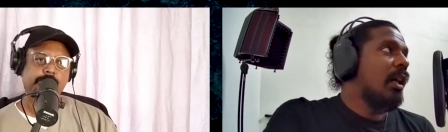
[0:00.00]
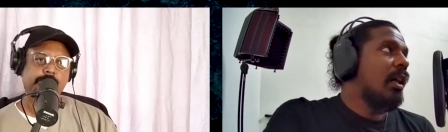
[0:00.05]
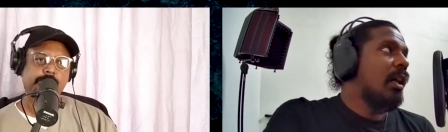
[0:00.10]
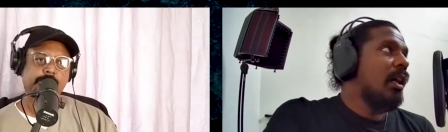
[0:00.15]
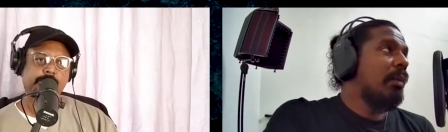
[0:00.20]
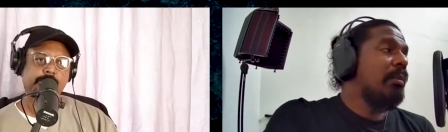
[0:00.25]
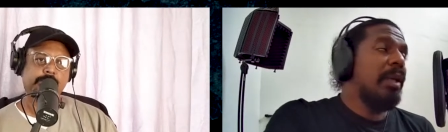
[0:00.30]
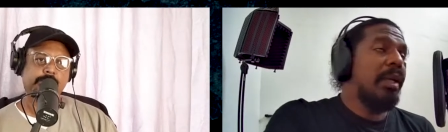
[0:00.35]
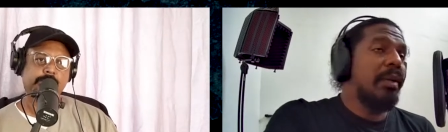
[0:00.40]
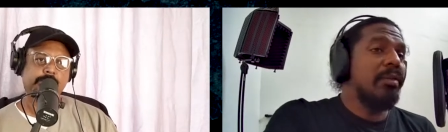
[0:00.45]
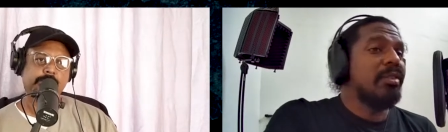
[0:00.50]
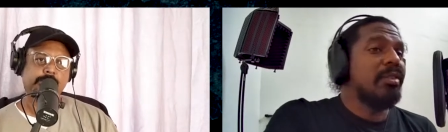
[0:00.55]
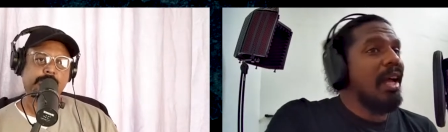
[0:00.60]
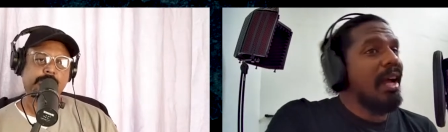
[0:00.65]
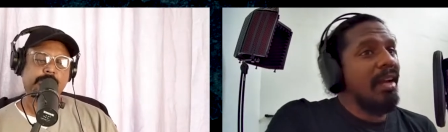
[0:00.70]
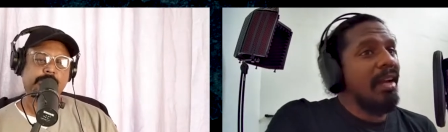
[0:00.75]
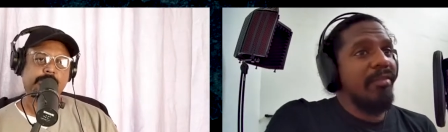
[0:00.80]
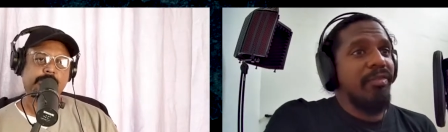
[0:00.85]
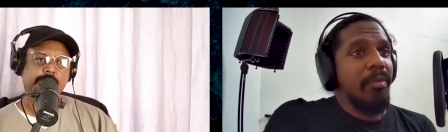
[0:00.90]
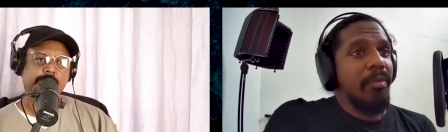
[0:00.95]
Speaker 1: I mean, it was
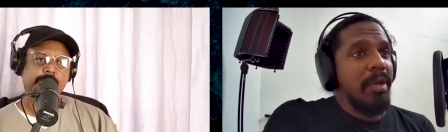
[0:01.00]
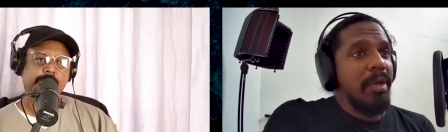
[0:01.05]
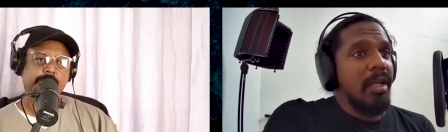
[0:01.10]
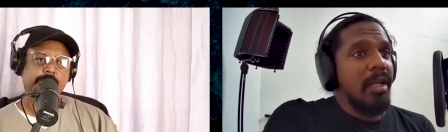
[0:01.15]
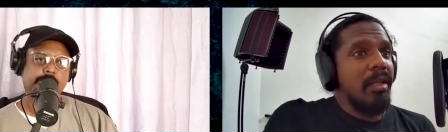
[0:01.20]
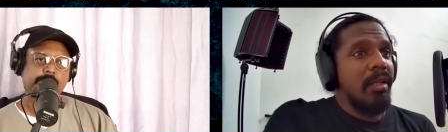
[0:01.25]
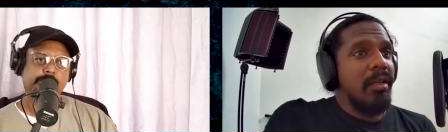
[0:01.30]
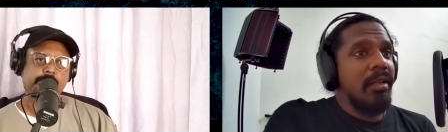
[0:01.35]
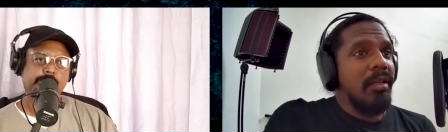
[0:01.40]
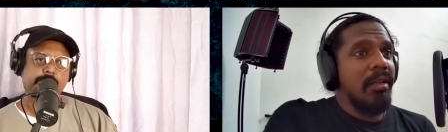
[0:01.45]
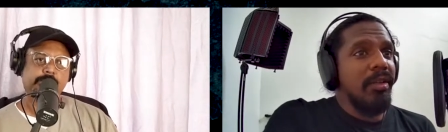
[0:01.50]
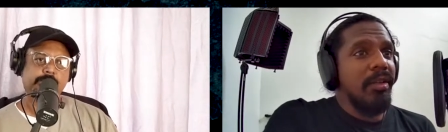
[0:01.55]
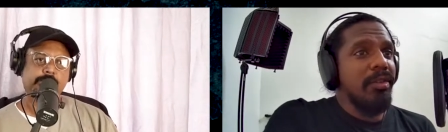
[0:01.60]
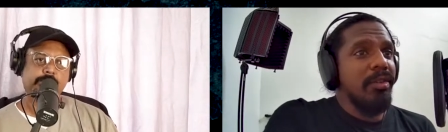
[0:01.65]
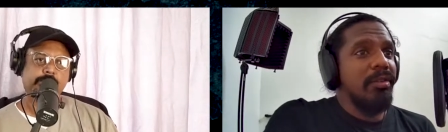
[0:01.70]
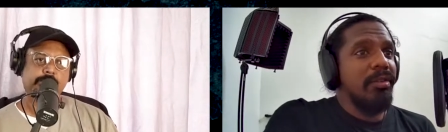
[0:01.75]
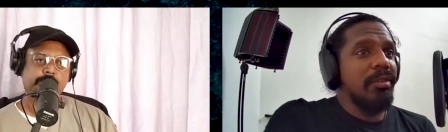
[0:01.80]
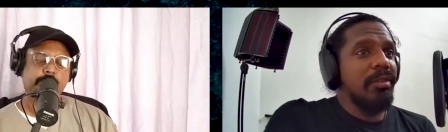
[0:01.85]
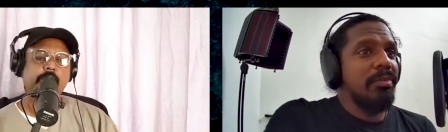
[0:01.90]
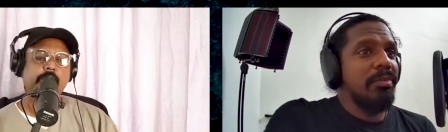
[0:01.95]
high for me. You
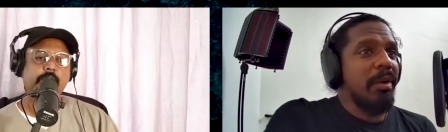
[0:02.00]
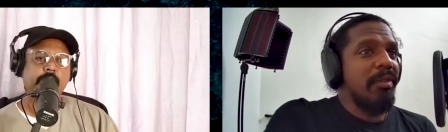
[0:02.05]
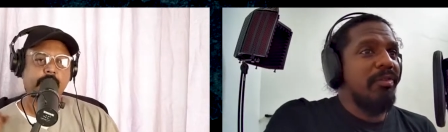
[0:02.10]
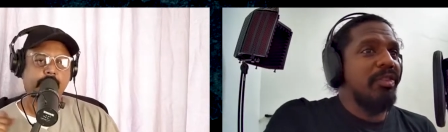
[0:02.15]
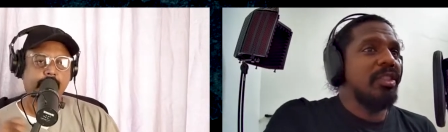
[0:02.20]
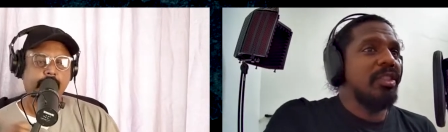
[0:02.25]
know, it's my okay.